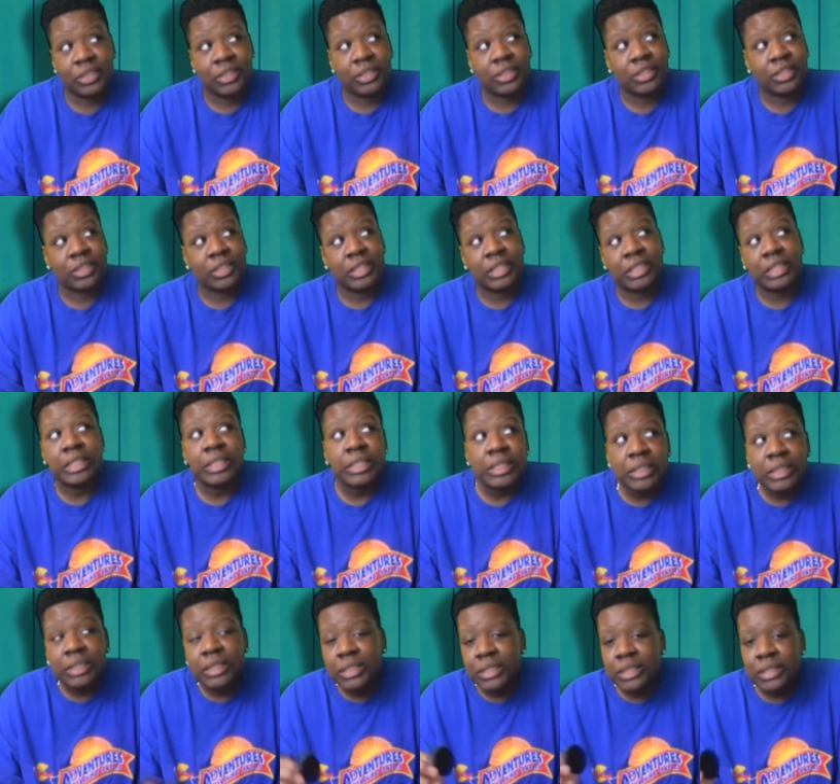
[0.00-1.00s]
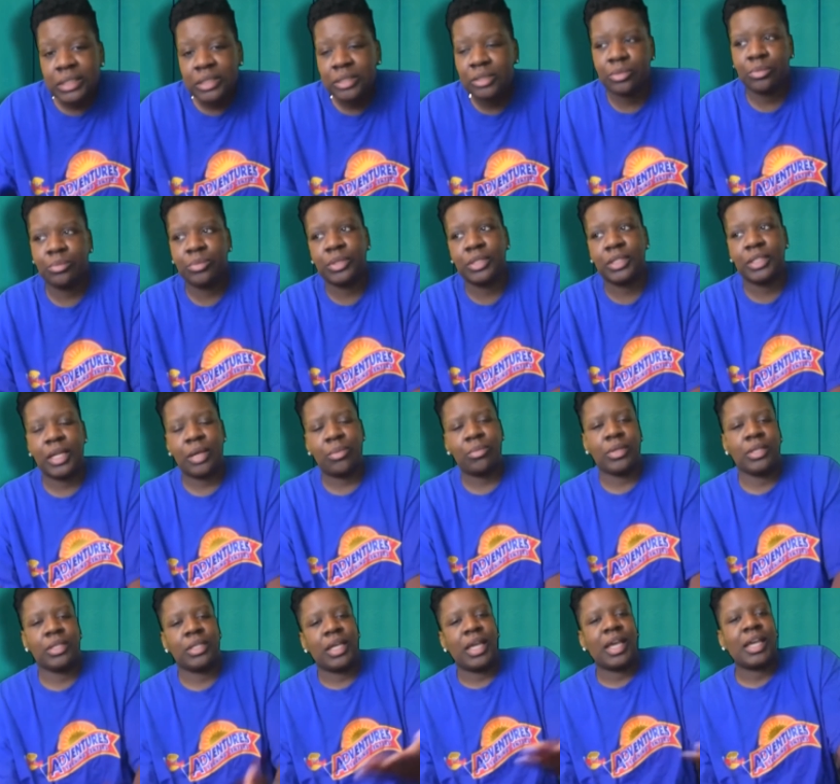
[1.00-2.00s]
And it's like, uh, but I
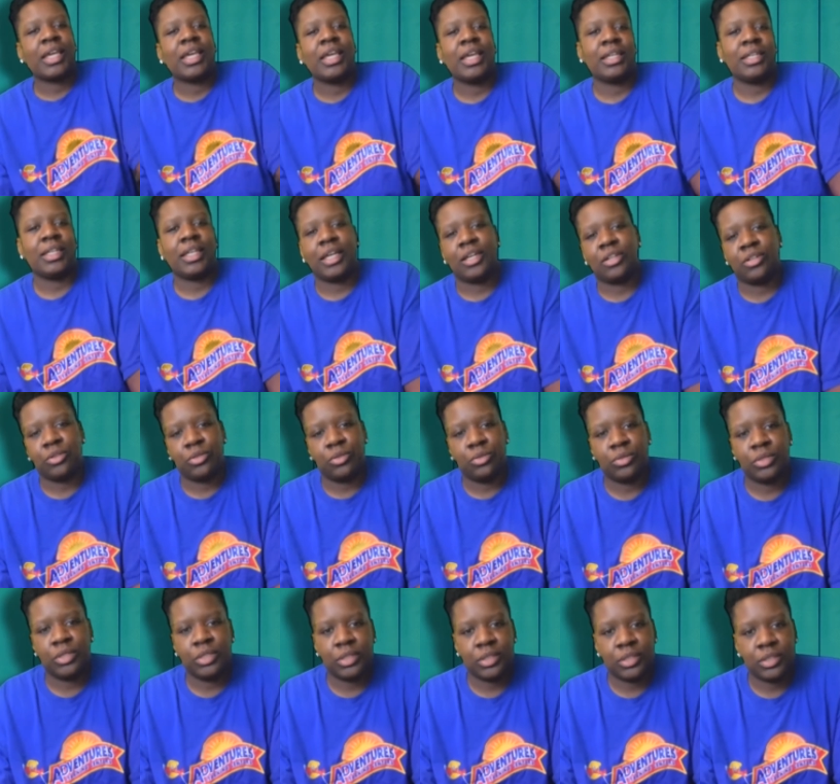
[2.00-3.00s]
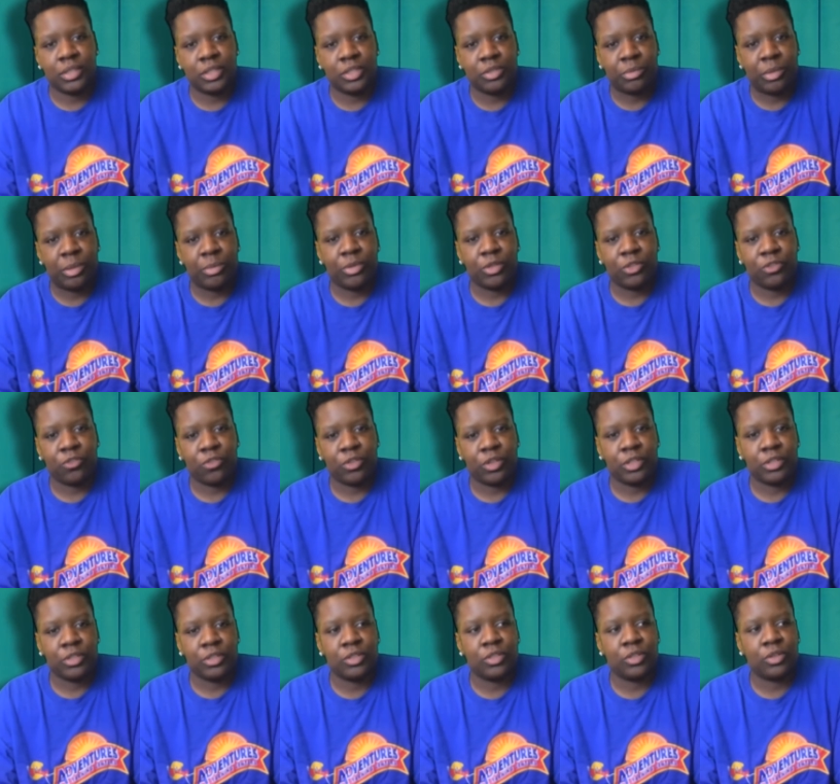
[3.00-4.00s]
mean, I can't not go because it's my best
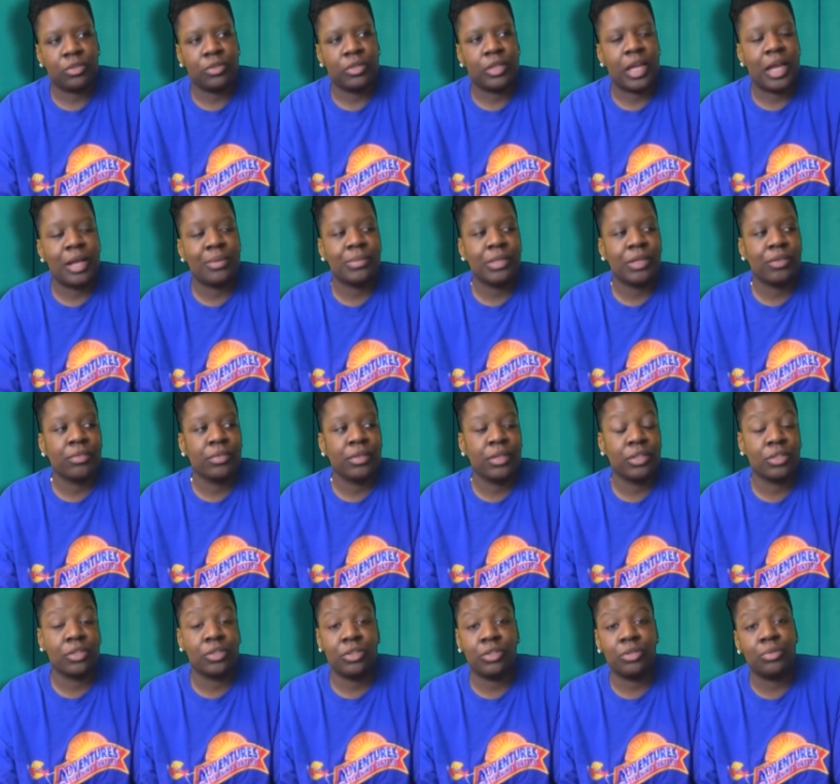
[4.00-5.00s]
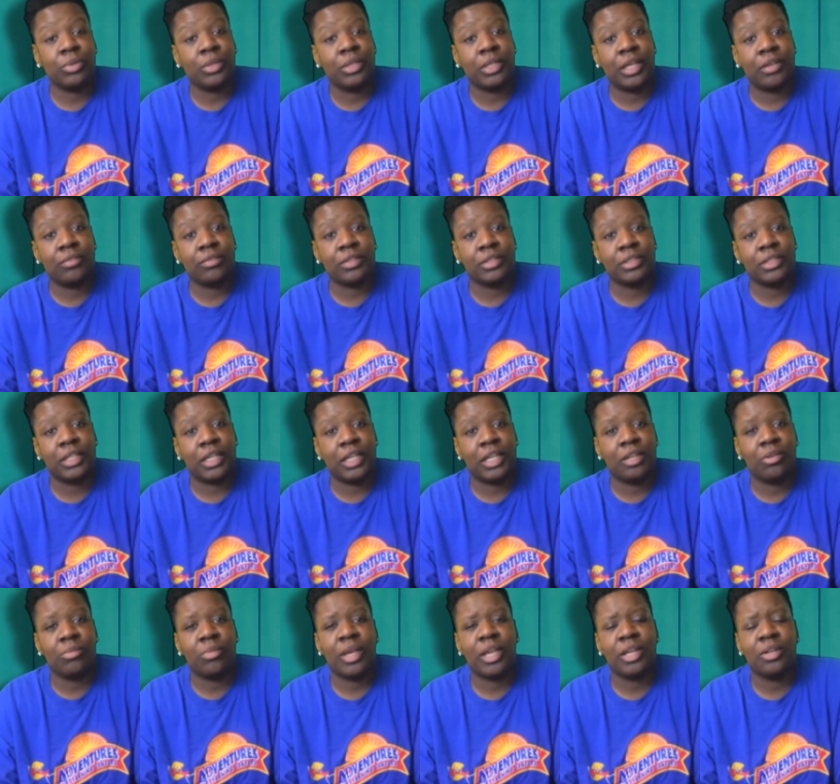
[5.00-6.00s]
friend. So I'm definitely going to go. I'm going to have a good
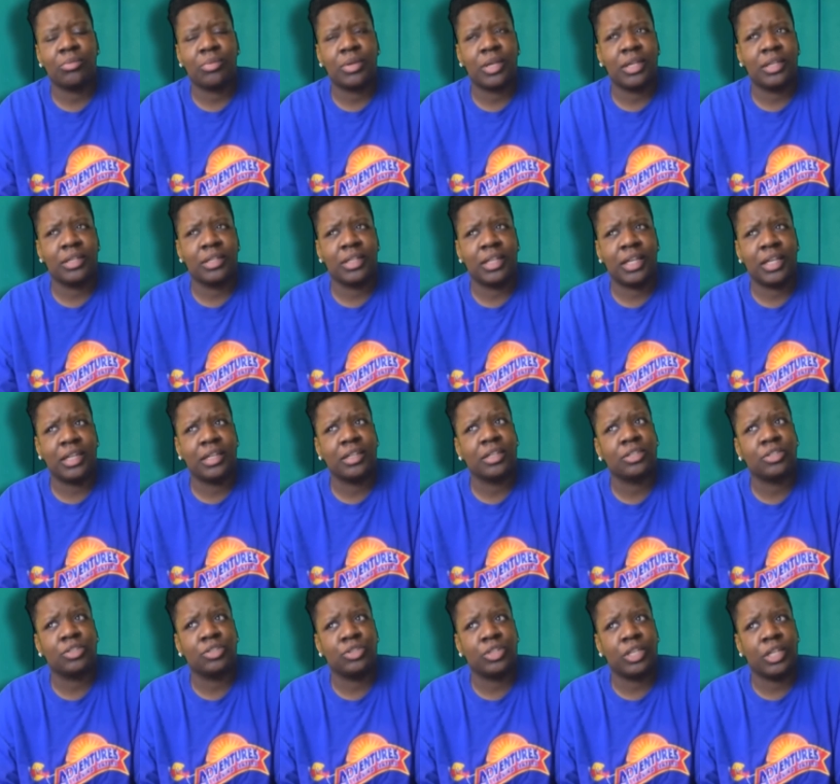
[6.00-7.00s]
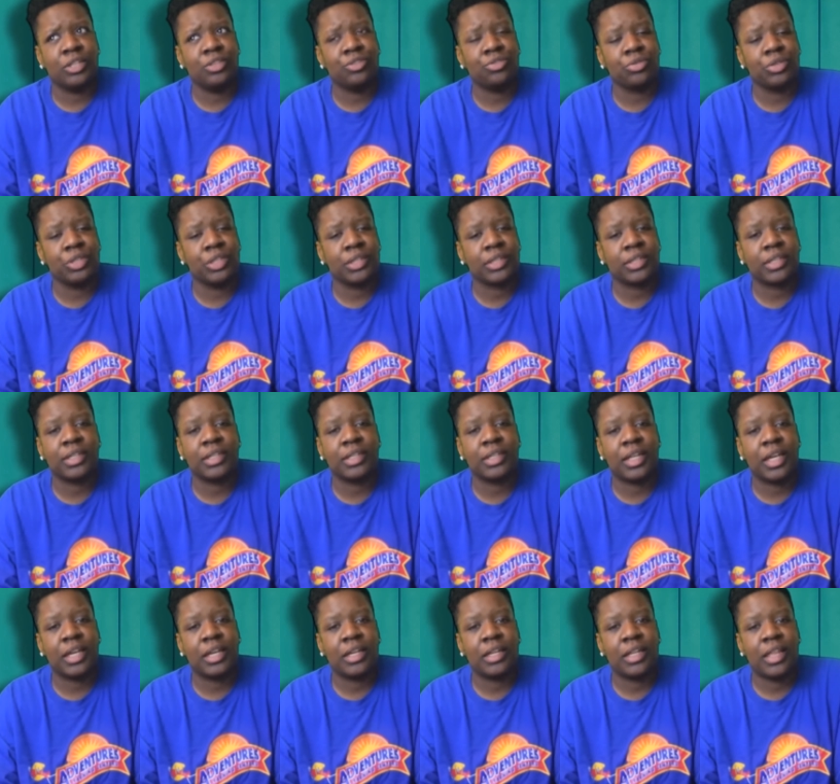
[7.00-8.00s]
time. And I'm kind of glad I get to day drink and
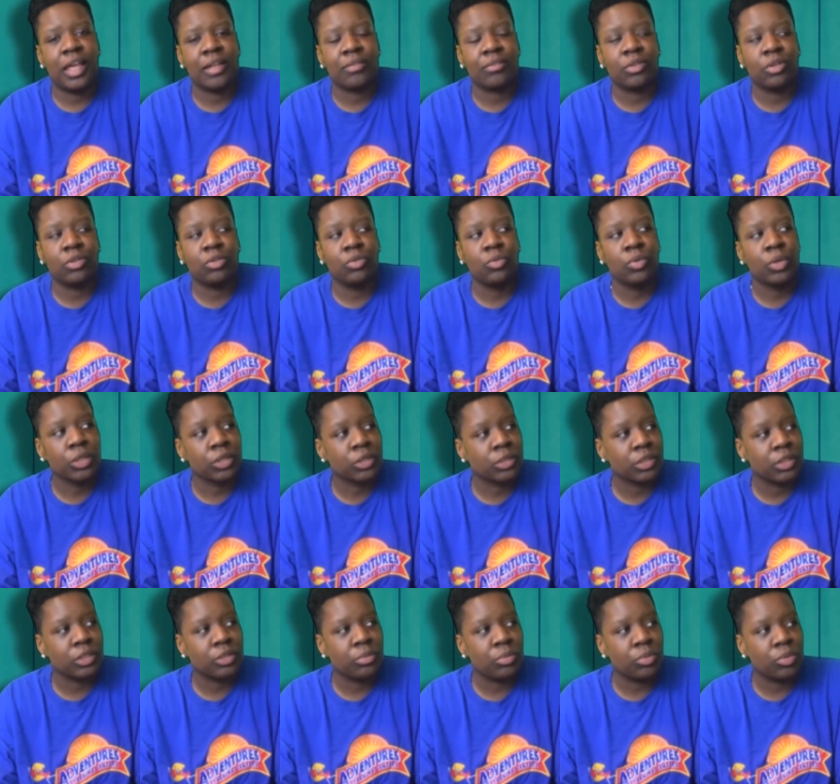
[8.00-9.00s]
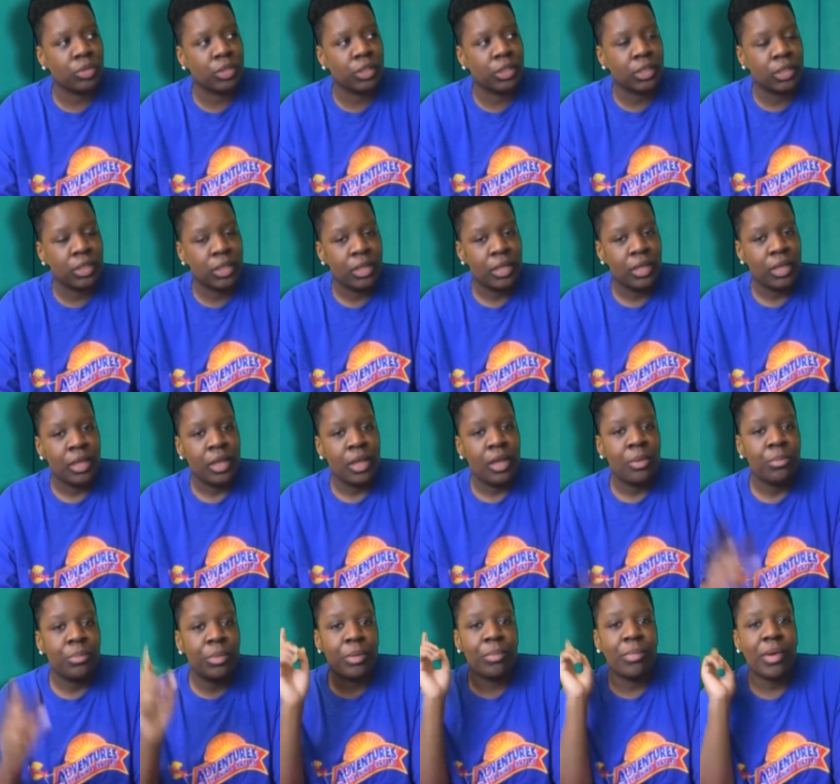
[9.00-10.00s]
not have to go to work in the morning.
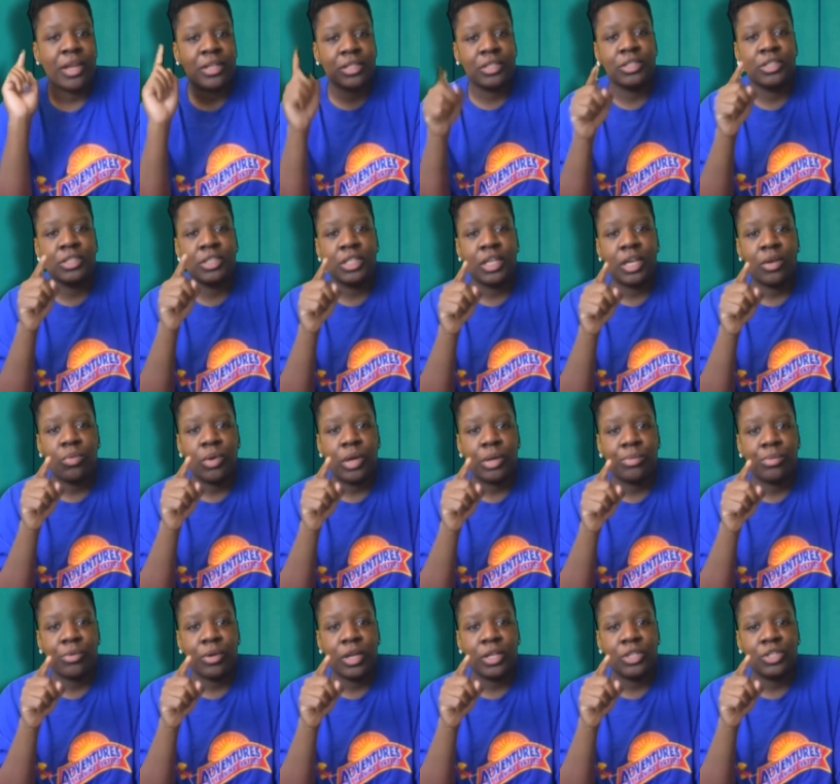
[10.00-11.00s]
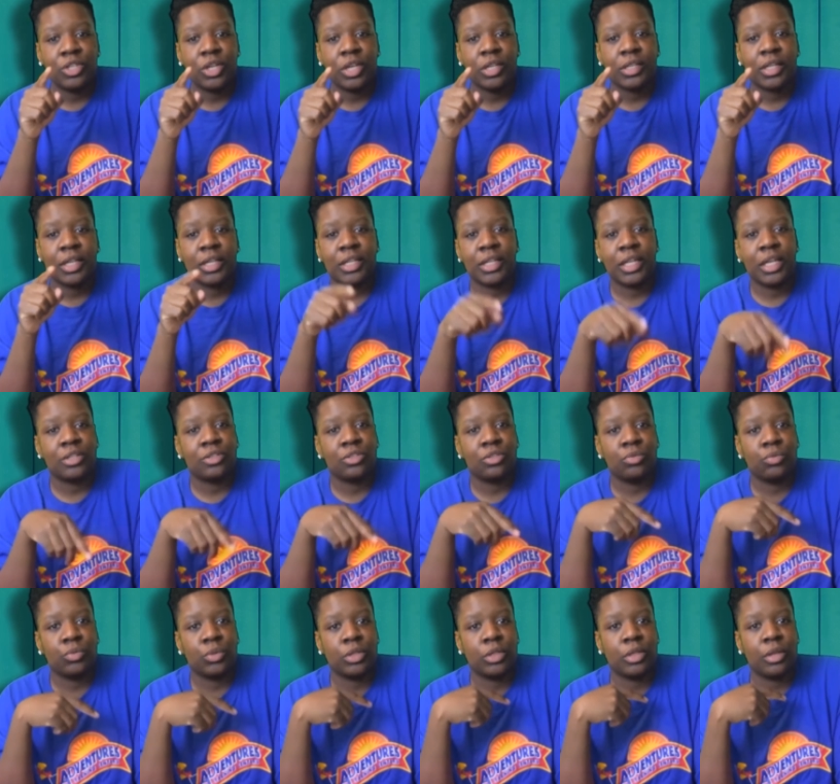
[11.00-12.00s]
But back to this DIY project, like it
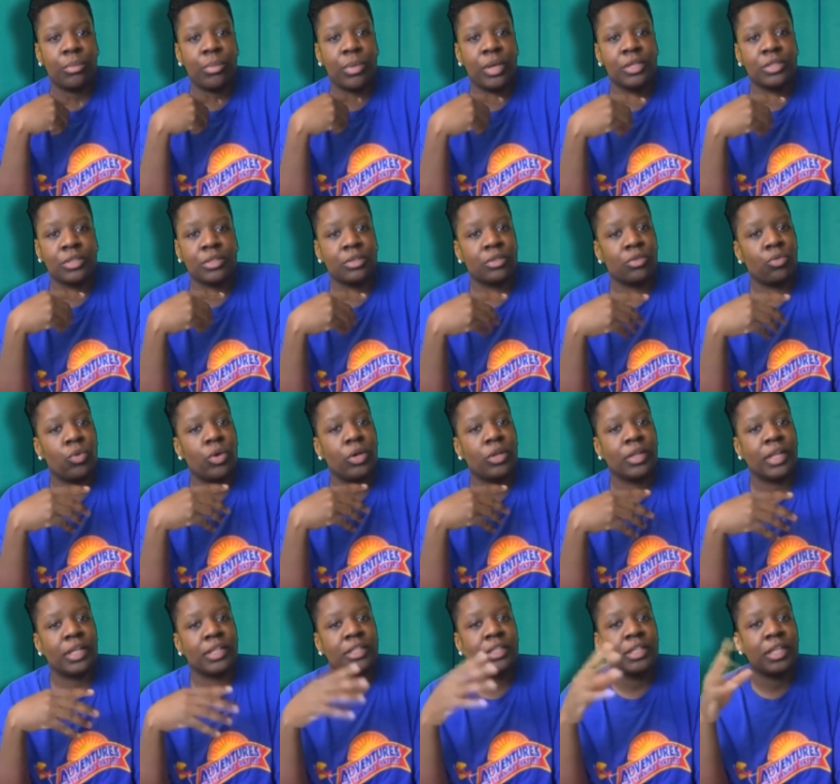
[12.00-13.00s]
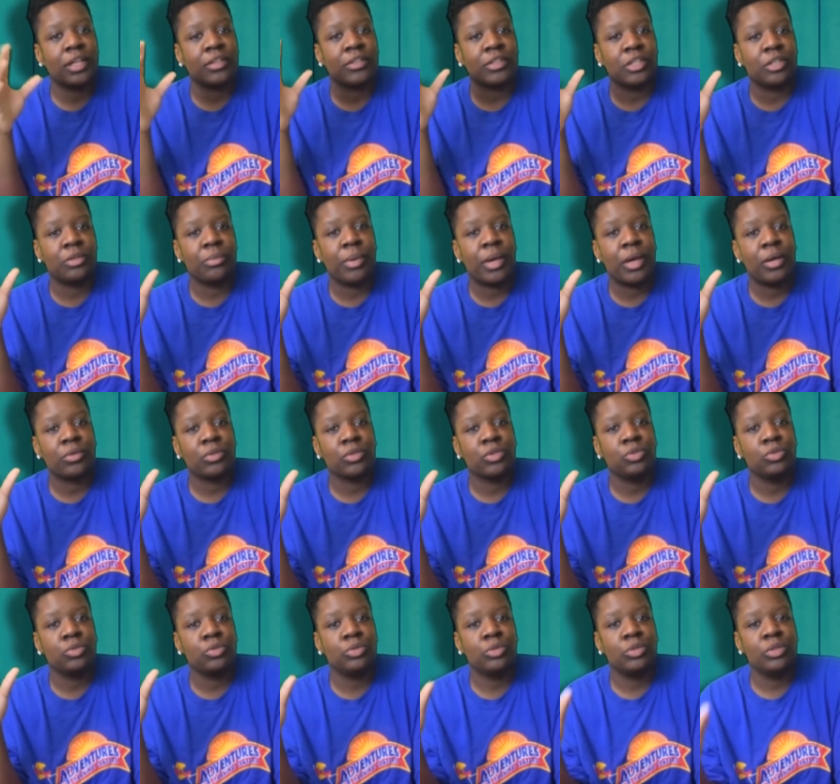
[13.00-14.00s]
actually went amazingly well. I didn't have to get a power
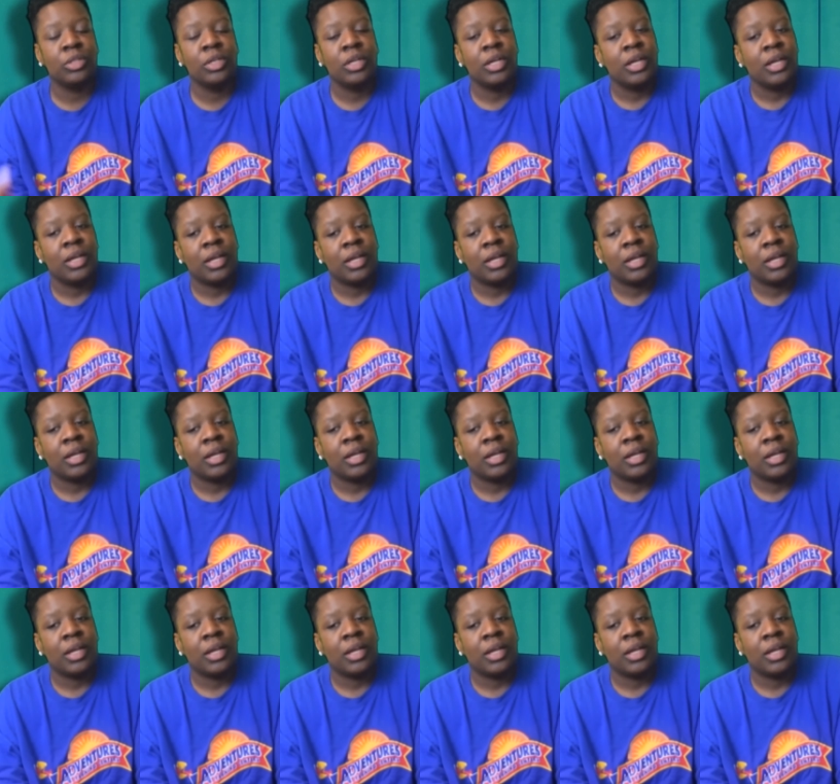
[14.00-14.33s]
tool.